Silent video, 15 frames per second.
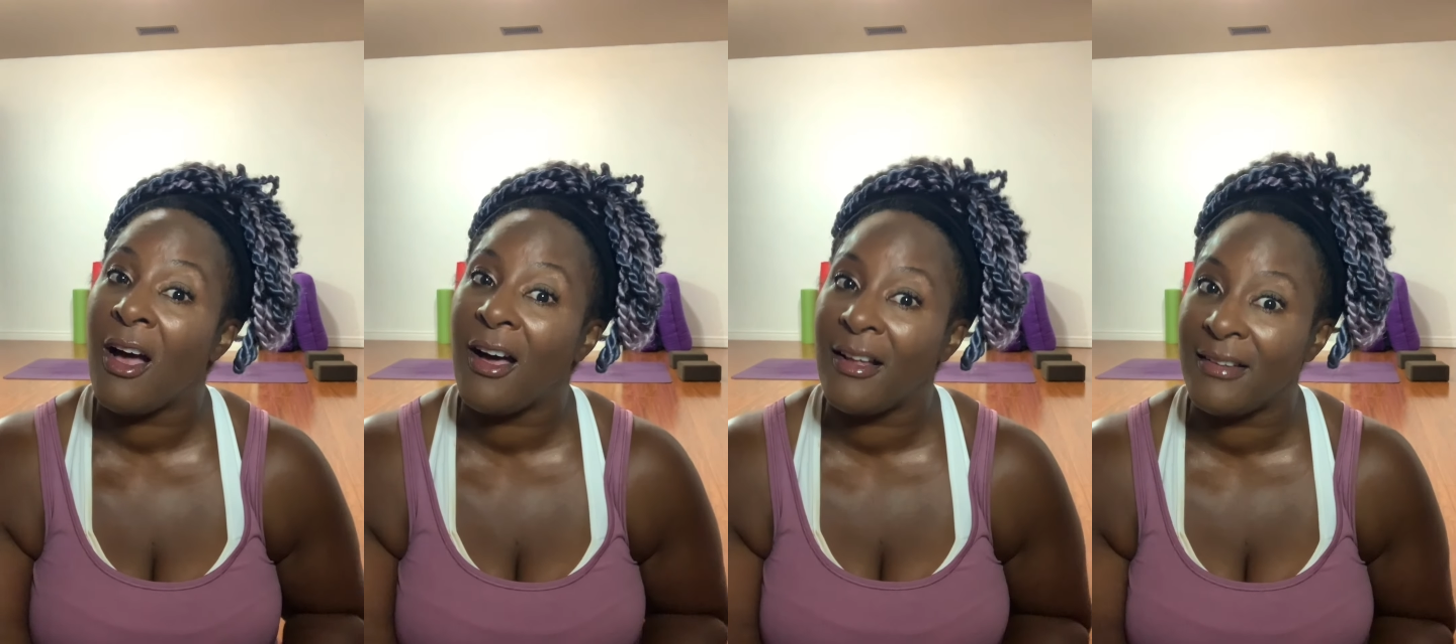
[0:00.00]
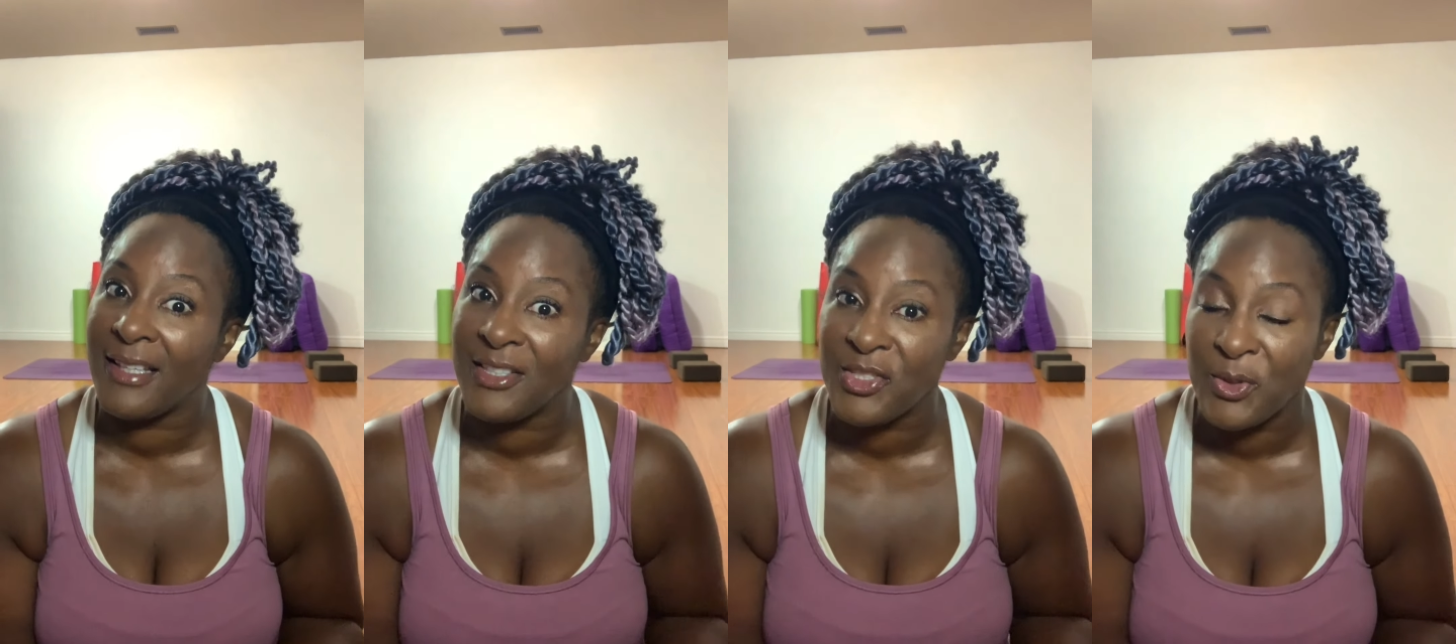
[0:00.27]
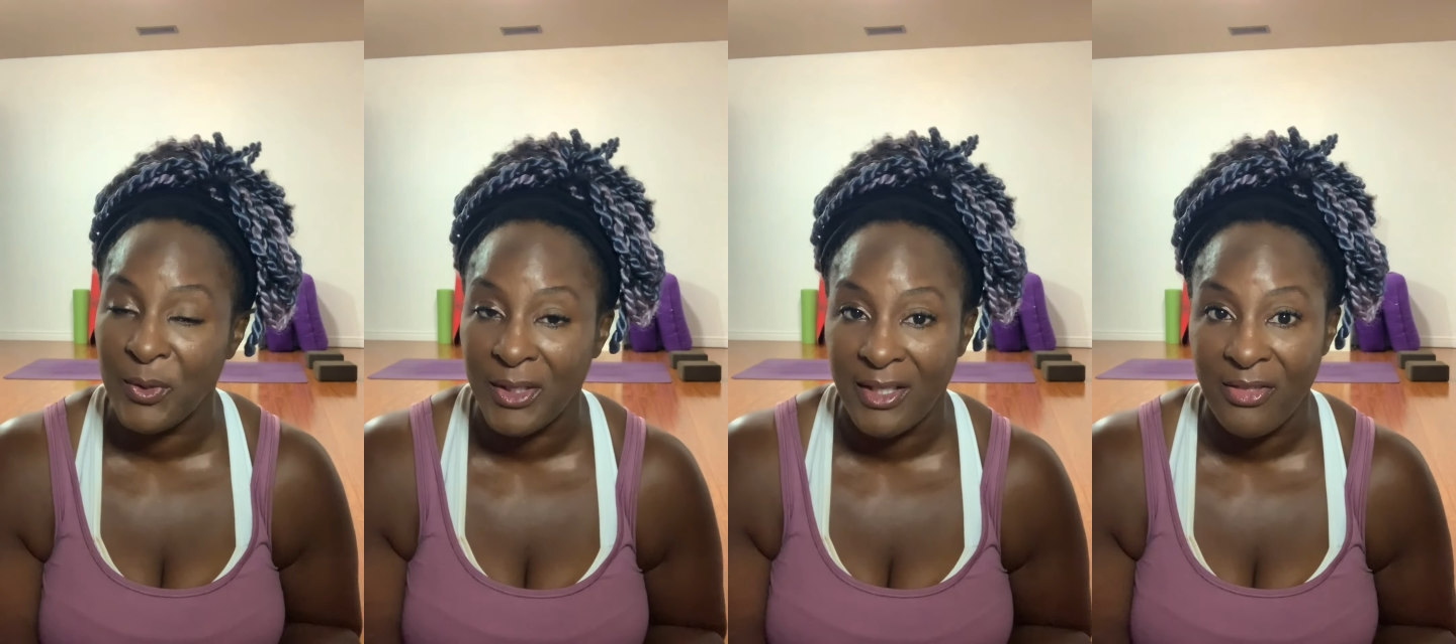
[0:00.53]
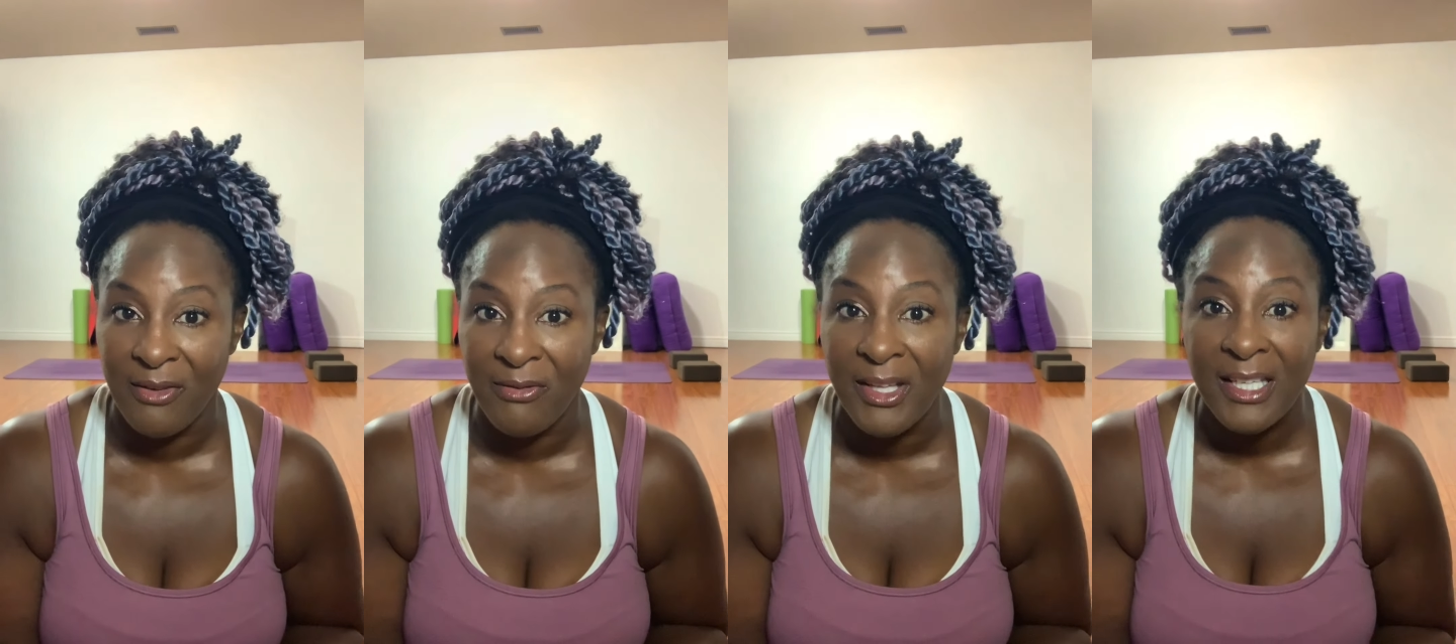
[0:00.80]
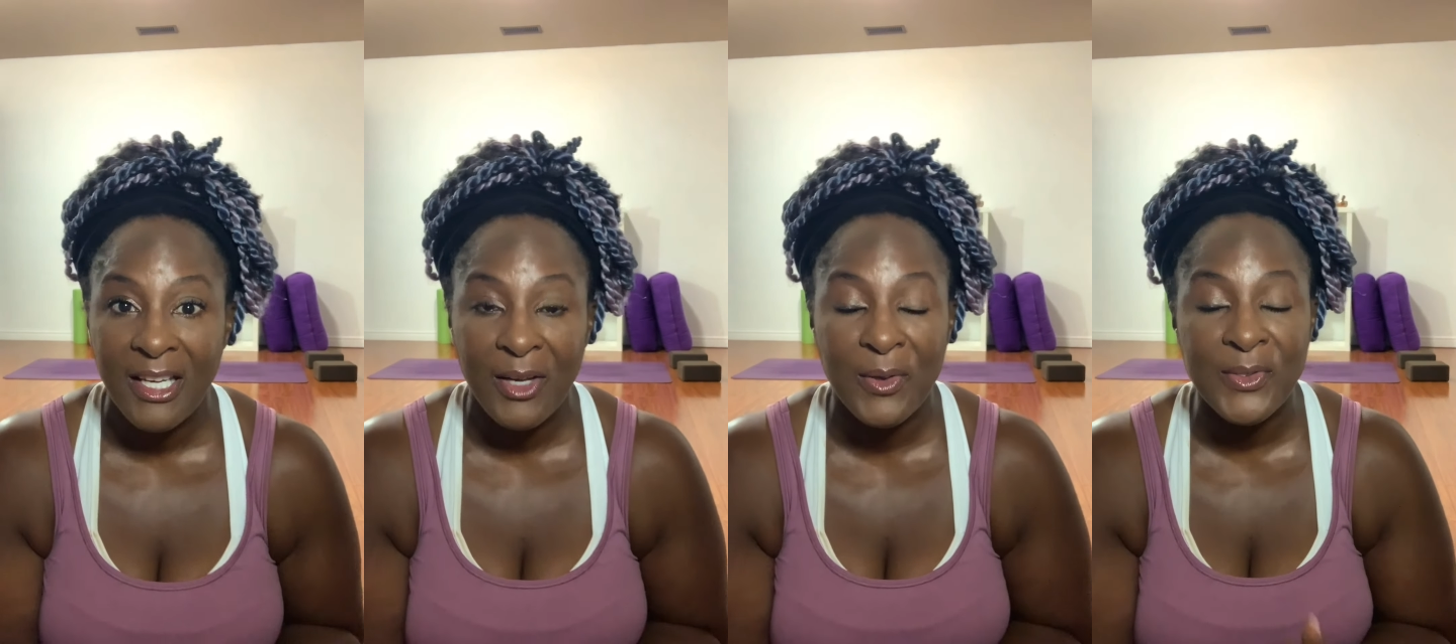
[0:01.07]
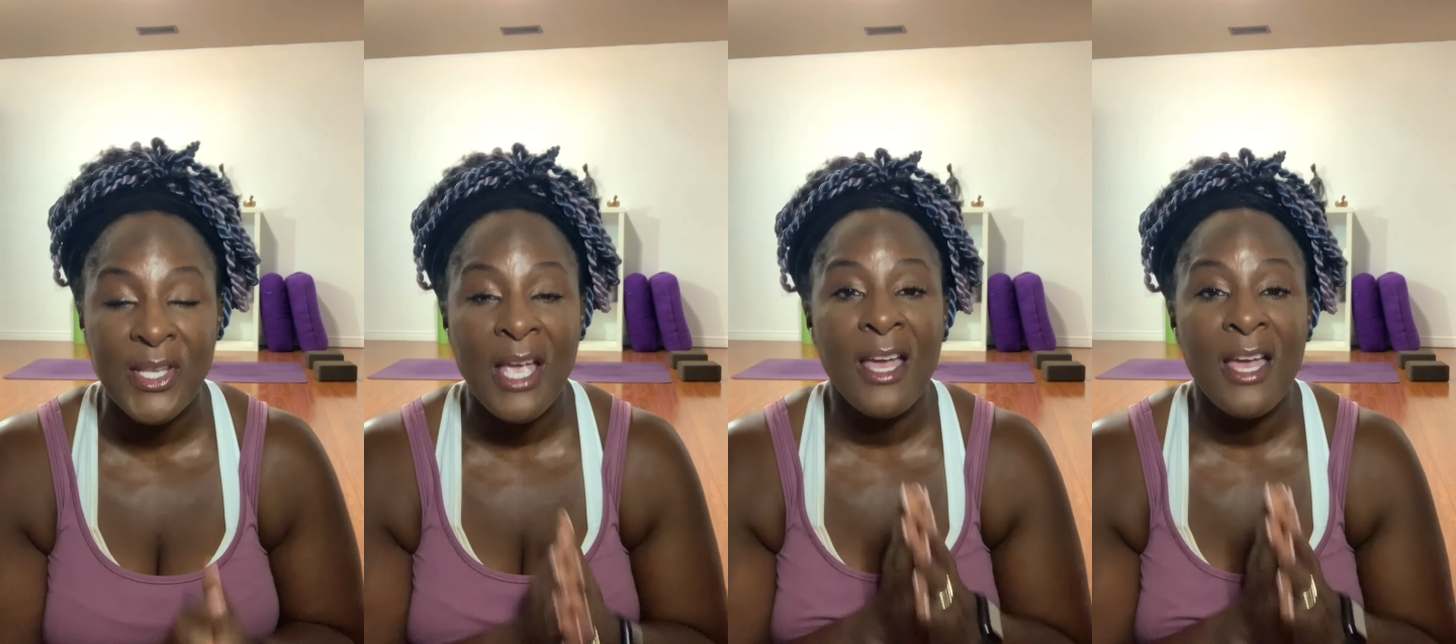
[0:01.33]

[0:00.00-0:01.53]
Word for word: I'll link to it in the videos